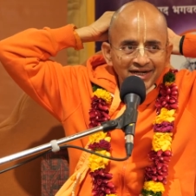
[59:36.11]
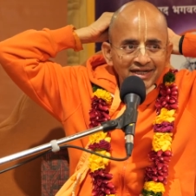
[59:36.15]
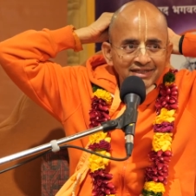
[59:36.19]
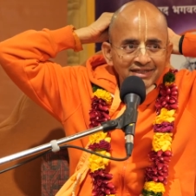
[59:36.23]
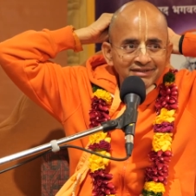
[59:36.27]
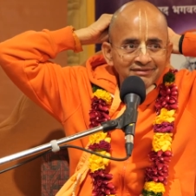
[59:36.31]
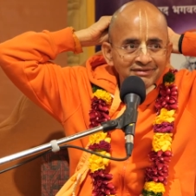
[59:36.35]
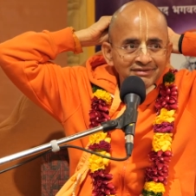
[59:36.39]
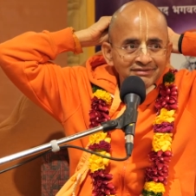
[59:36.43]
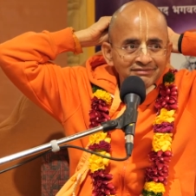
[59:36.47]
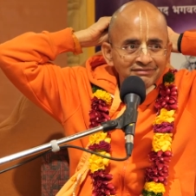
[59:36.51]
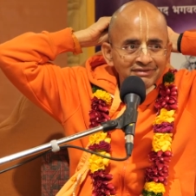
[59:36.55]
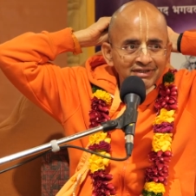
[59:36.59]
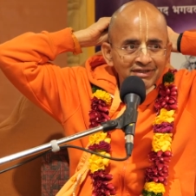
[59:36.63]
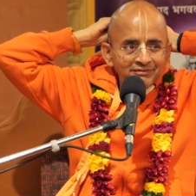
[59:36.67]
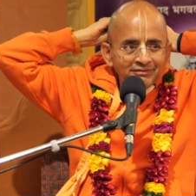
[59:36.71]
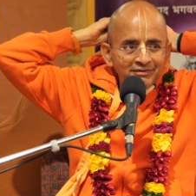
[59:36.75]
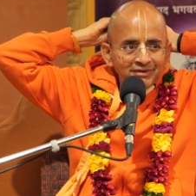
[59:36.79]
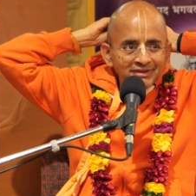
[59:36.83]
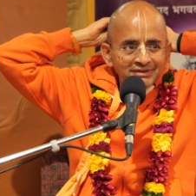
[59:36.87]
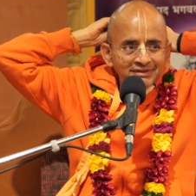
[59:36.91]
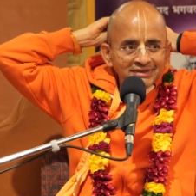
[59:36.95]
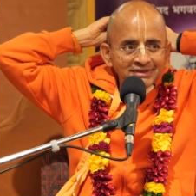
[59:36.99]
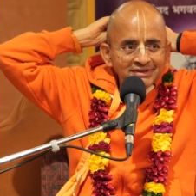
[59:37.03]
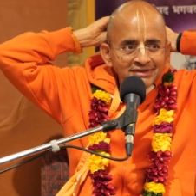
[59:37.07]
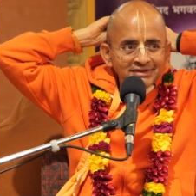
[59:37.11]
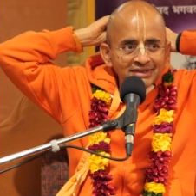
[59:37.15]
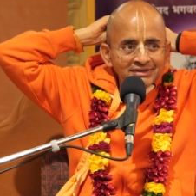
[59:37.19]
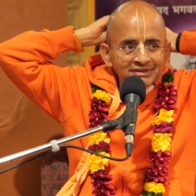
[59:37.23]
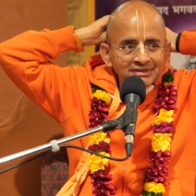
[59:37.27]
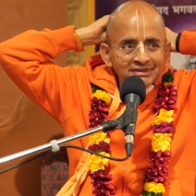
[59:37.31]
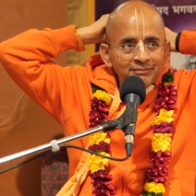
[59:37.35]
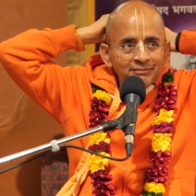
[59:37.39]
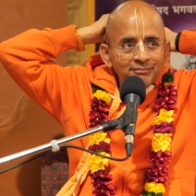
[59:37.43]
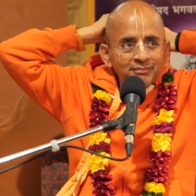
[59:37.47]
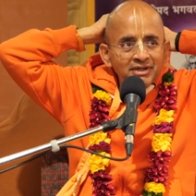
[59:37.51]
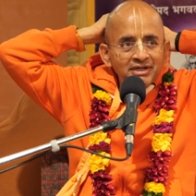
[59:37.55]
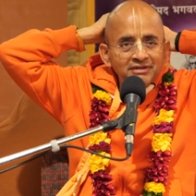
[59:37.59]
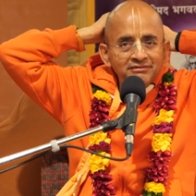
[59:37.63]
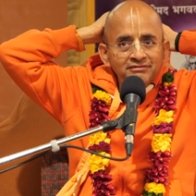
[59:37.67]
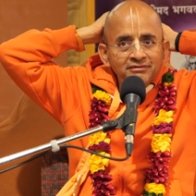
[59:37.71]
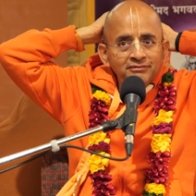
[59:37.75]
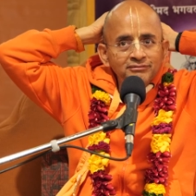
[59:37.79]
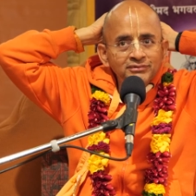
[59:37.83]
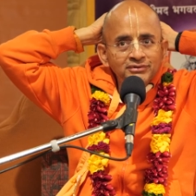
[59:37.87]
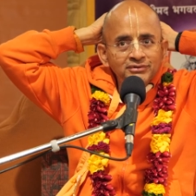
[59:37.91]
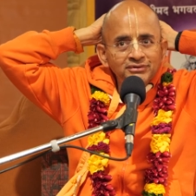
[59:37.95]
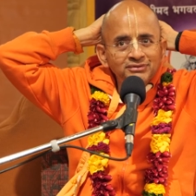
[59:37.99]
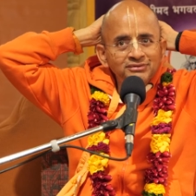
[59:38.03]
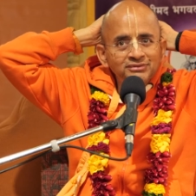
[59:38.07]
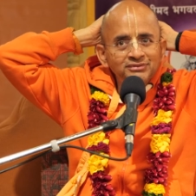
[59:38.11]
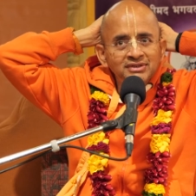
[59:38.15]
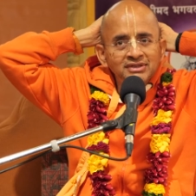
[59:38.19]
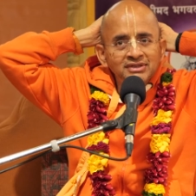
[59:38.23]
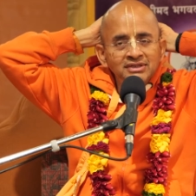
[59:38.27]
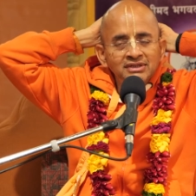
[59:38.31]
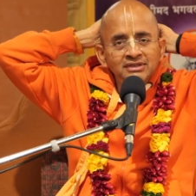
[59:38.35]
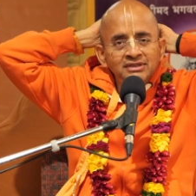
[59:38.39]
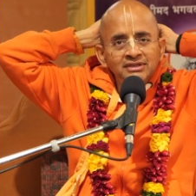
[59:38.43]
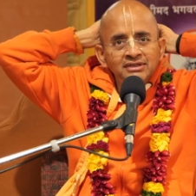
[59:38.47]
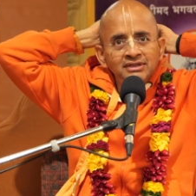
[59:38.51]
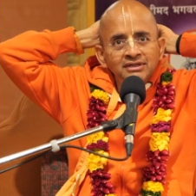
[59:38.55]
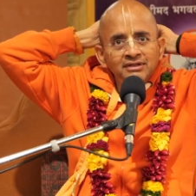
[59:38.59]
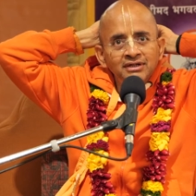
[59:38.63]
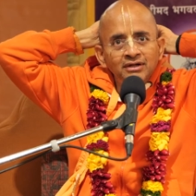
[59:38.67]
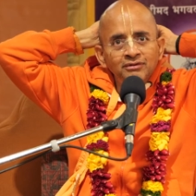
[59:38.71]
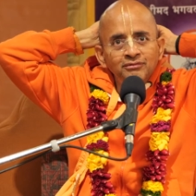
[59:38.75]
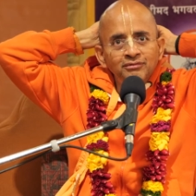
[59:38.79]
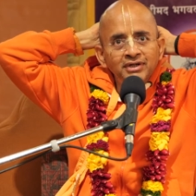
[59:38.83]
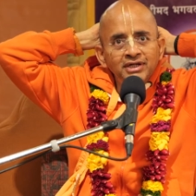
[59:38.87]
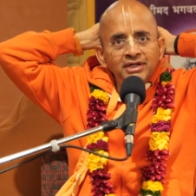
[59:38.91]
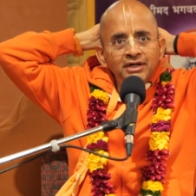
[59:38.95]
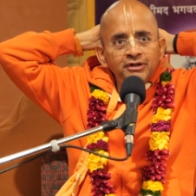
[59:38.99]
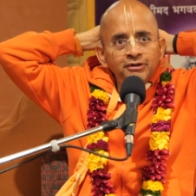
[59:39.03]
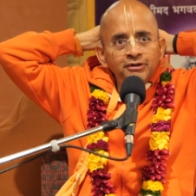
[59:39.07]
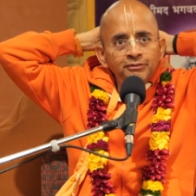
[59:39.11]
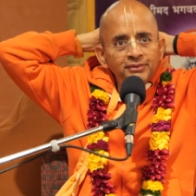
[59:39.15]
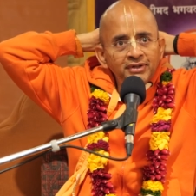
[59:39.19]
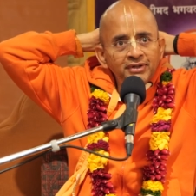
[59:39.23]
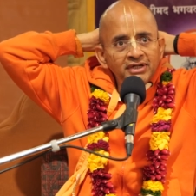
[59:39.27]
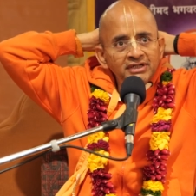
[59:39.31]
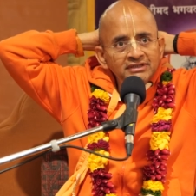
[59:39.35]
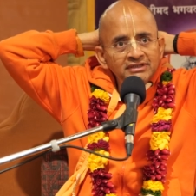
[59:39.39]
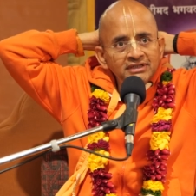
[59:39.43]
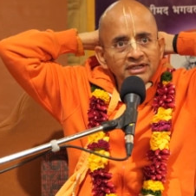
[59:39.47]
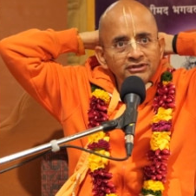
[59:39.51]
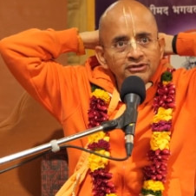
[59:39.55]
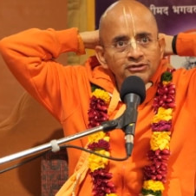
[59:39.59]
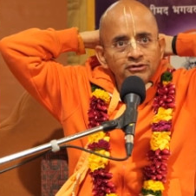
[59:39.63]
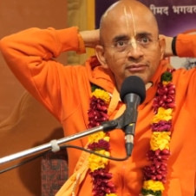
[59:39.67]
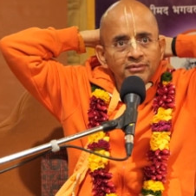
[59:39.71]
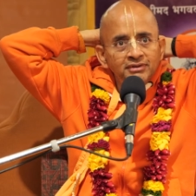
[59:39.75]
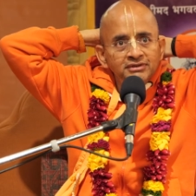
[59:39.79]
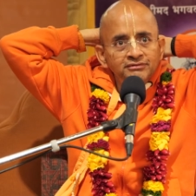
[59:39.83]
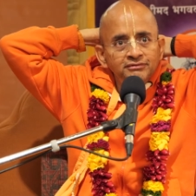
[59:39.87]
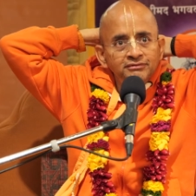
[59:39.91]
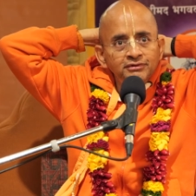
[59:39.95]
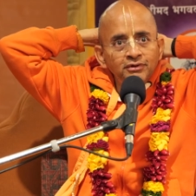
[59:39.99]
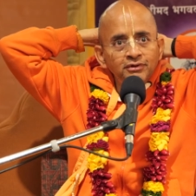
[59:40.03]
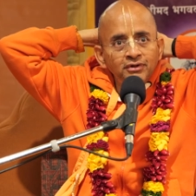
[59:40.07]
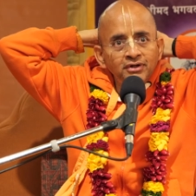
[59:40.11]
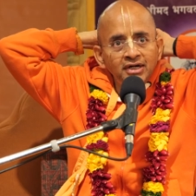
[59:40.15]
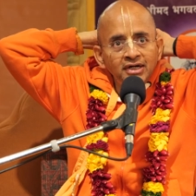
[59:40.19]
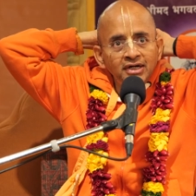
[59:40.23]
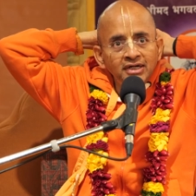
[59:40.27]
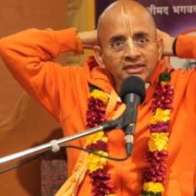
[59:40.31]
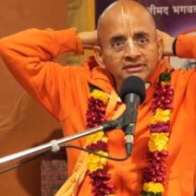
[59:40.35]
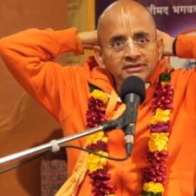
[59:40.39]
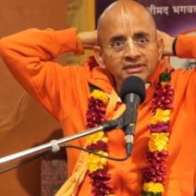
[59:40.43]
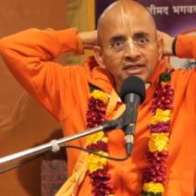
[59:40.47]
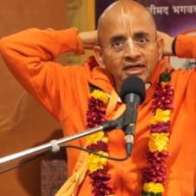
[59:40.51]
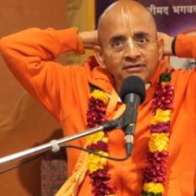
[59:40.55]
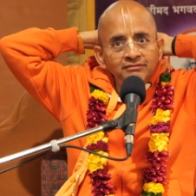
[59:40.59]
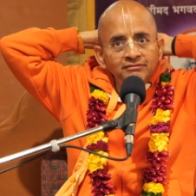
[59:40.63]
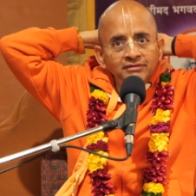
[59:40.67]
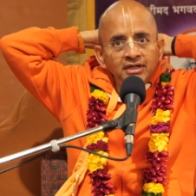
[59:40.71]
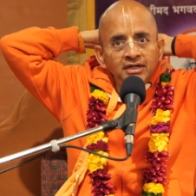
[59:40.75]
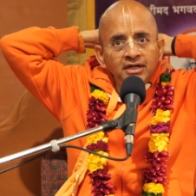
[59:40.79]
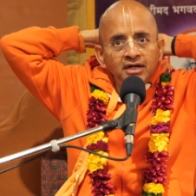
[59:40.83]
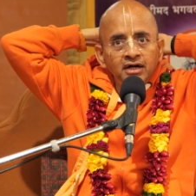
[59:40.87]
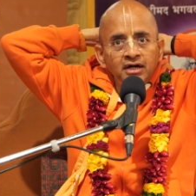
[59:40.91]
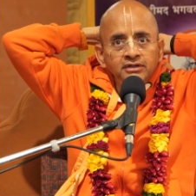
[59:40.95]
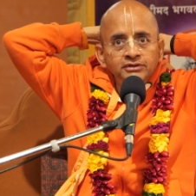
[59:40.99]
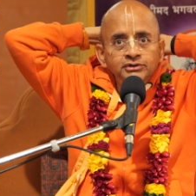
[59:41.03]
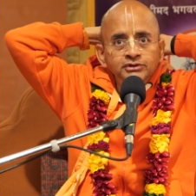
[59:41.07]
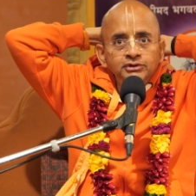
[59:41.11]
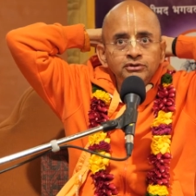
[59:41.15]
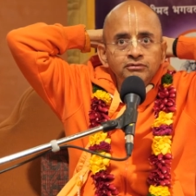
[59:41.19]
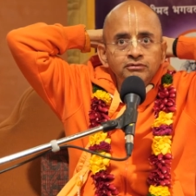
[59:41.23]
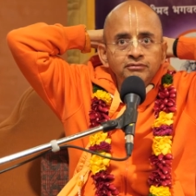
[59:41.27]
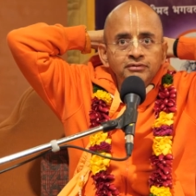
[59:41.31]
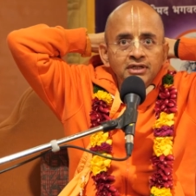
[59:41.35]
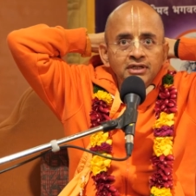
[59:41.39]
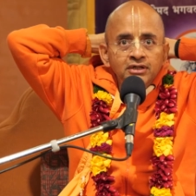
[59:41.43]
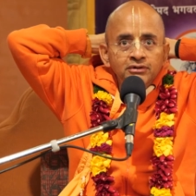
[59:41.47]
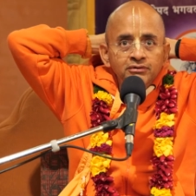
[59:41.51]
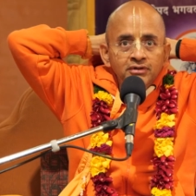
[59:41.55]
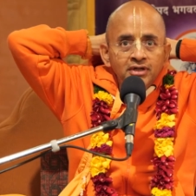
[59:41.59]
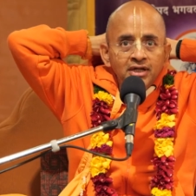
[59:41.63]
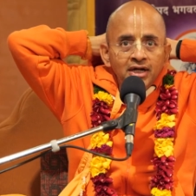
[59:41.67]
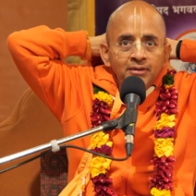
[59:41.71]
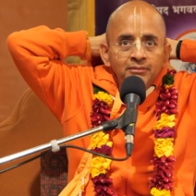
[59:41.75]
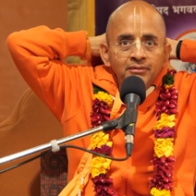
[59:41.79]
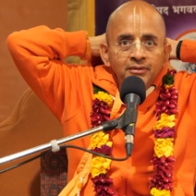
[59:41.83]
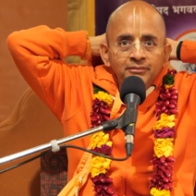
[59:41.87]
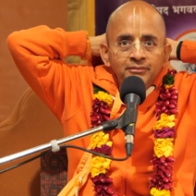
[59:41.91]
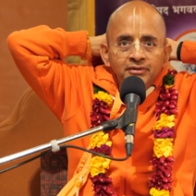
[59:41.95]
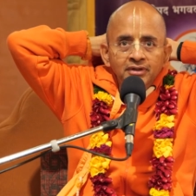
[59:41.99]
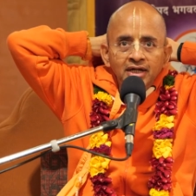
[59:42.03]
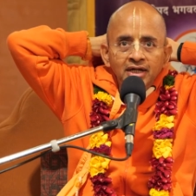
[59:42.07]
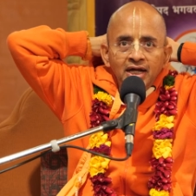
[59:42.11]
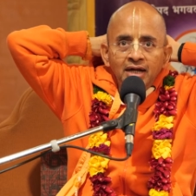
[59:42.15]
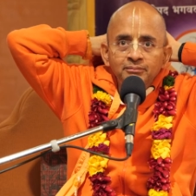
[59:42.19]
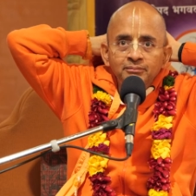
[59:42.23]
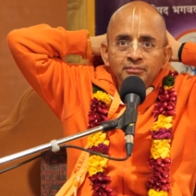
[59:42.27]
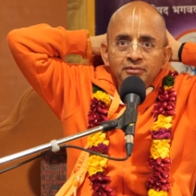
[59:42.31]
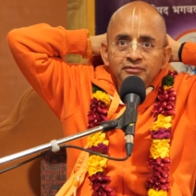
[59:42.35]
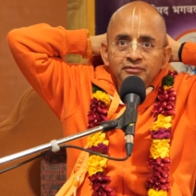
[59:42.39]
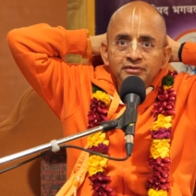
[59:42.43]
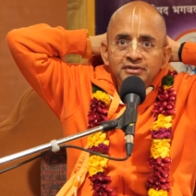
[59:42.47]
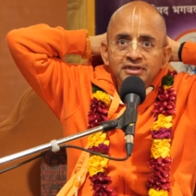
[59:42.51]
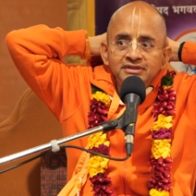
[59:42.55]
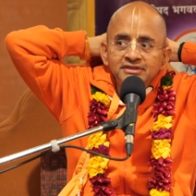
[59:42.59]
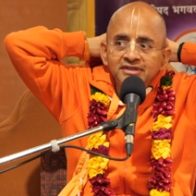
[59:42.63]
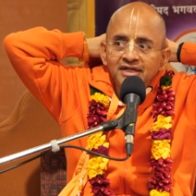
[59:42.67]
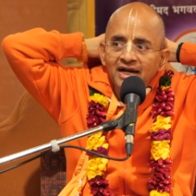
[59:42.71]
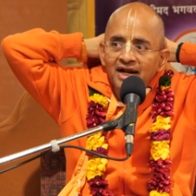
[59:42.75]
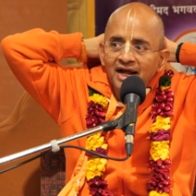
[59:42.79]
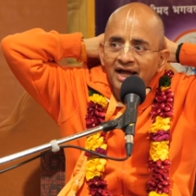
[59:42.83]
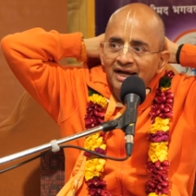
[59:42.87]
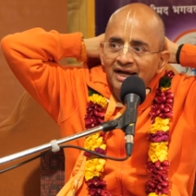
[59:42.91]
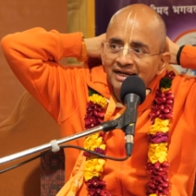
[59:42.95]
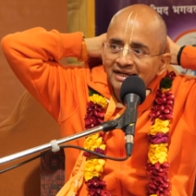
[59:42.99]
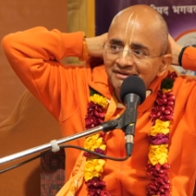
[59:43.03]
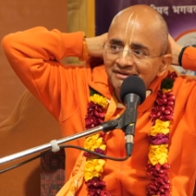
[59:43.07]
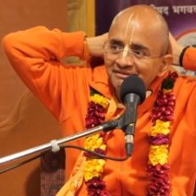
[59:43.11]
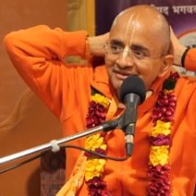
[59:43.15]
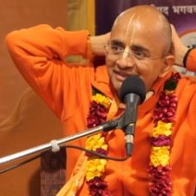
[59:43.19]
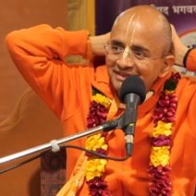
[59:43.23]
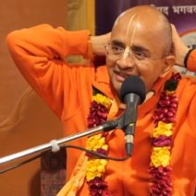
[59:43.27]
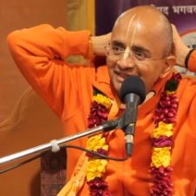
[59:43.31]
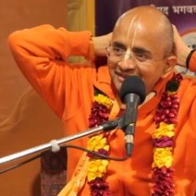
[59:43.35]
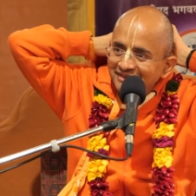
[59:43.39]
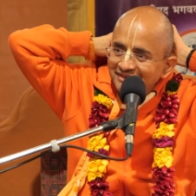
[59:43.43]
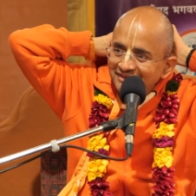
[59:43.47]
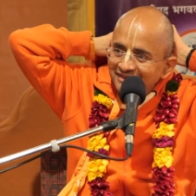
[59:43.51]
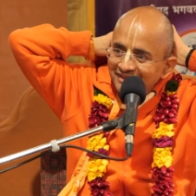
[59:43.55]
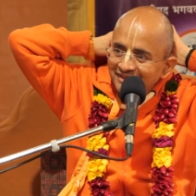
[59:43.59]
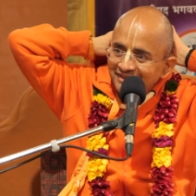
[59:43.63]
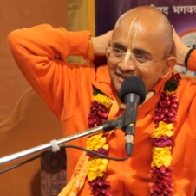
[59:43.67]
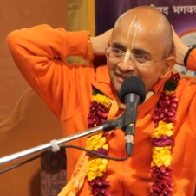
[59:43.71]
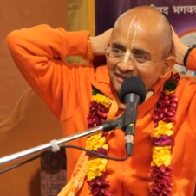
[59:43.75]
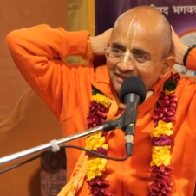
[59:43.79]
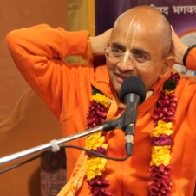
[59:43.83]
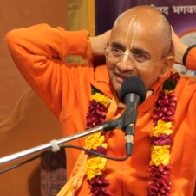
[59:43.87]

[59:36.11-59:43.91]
Otherwise, we have no existence separate from you. Why are you praising us so much? We don't understand. We are not sure whether you are happy with us or angry with us.